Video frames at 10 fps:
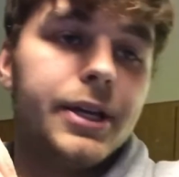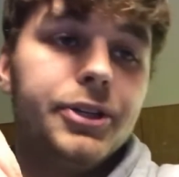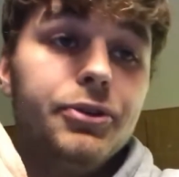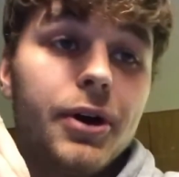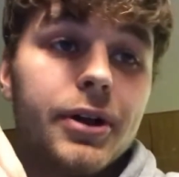
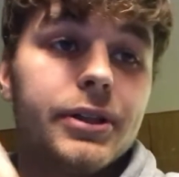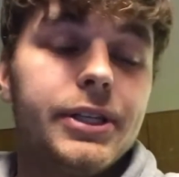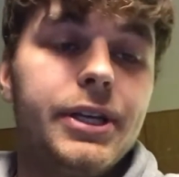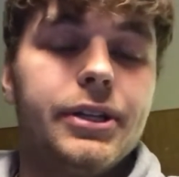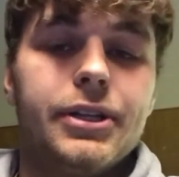you are
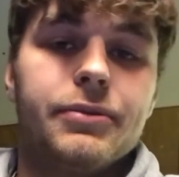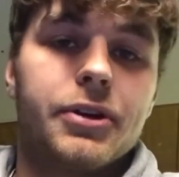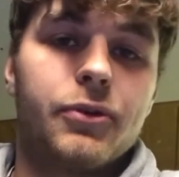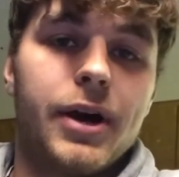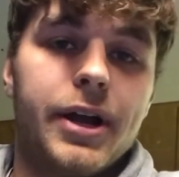legally
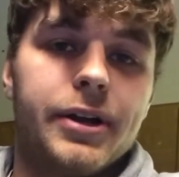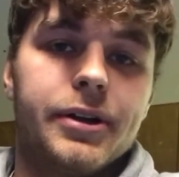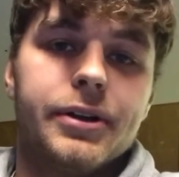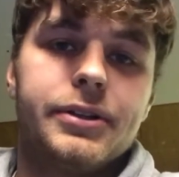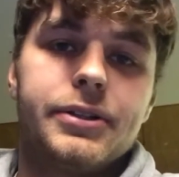
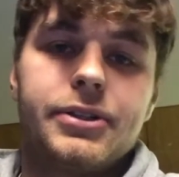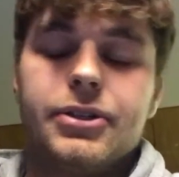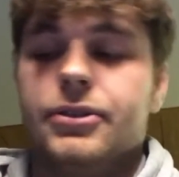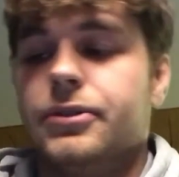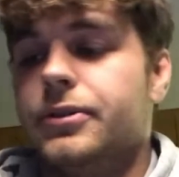required
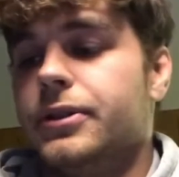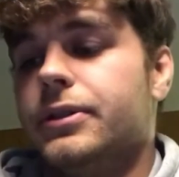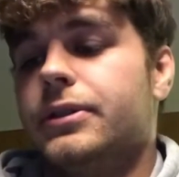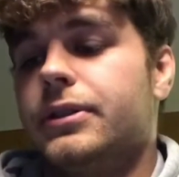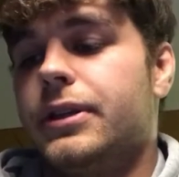to
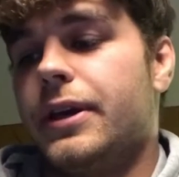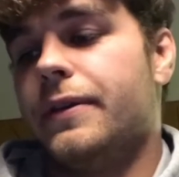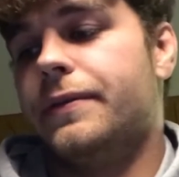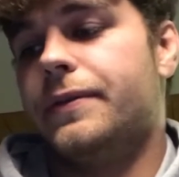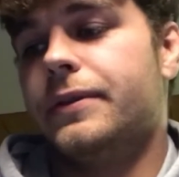
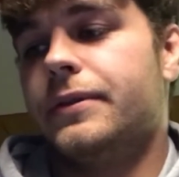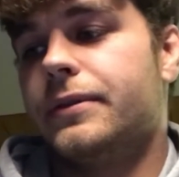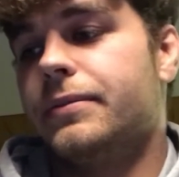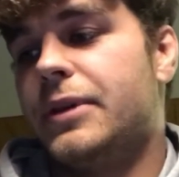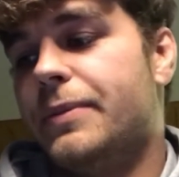give
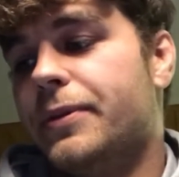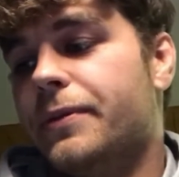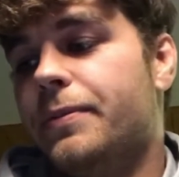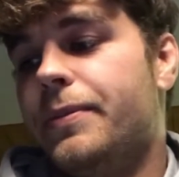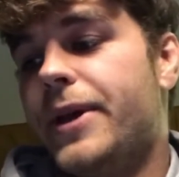
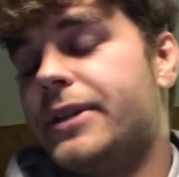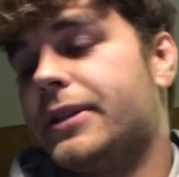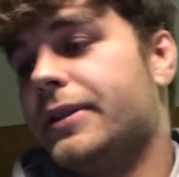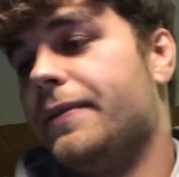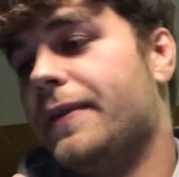people
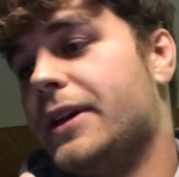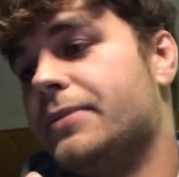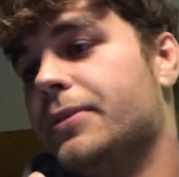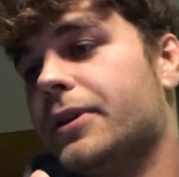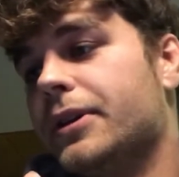basically
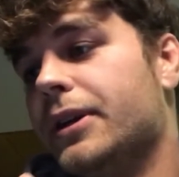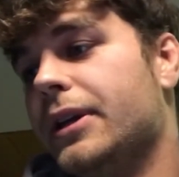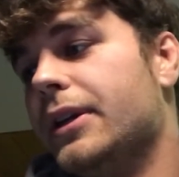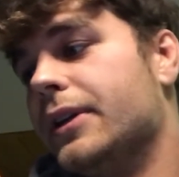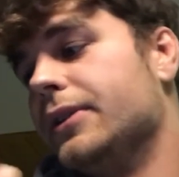Facebook
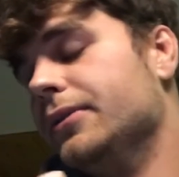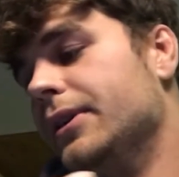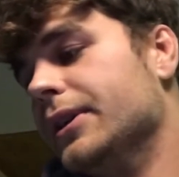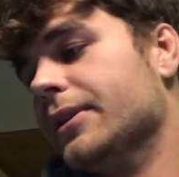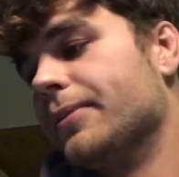
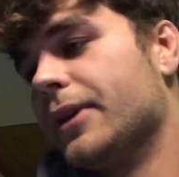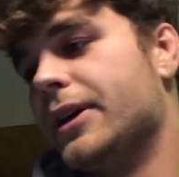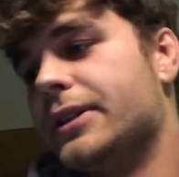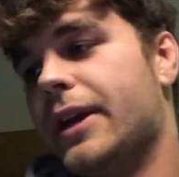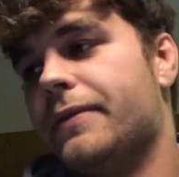included in the
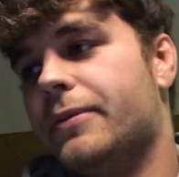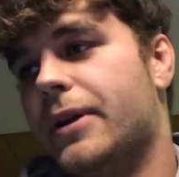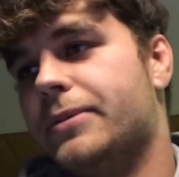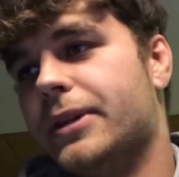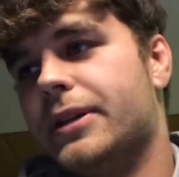price. Every
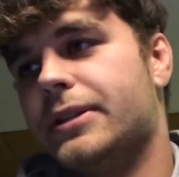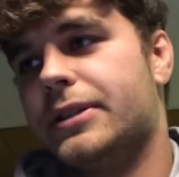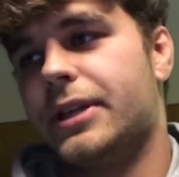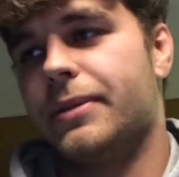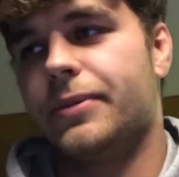website is the
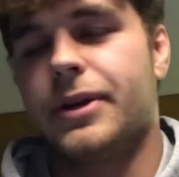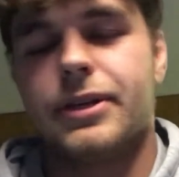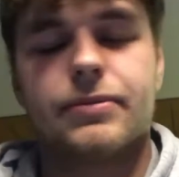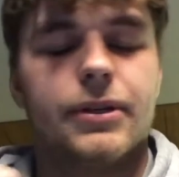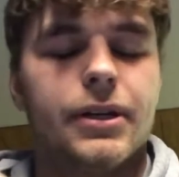same
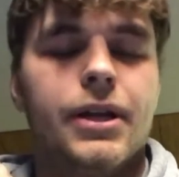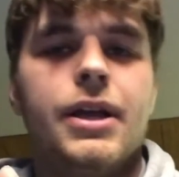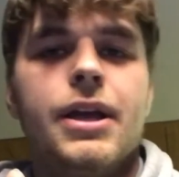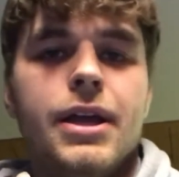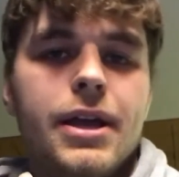price. Well,
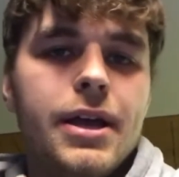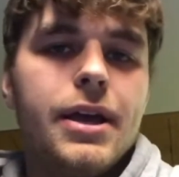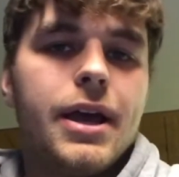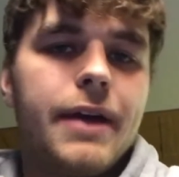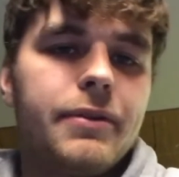
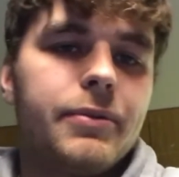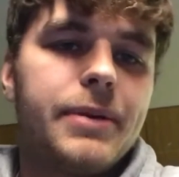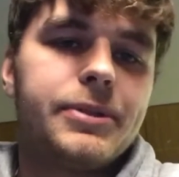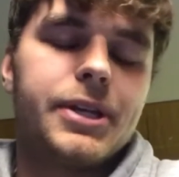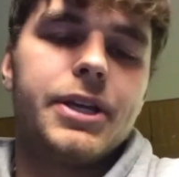every
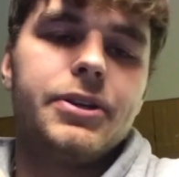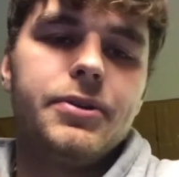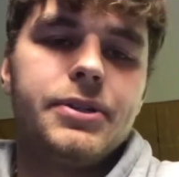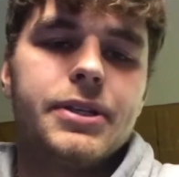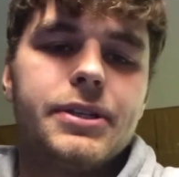website
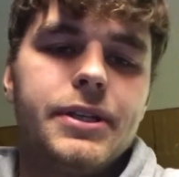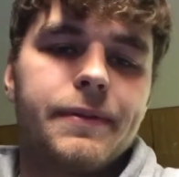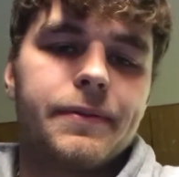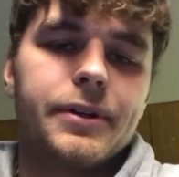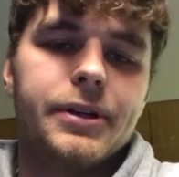uses
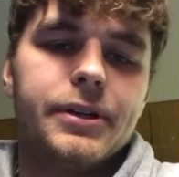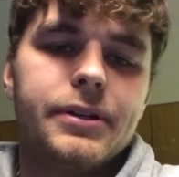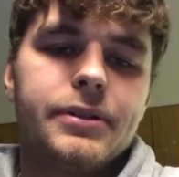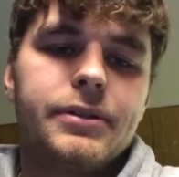different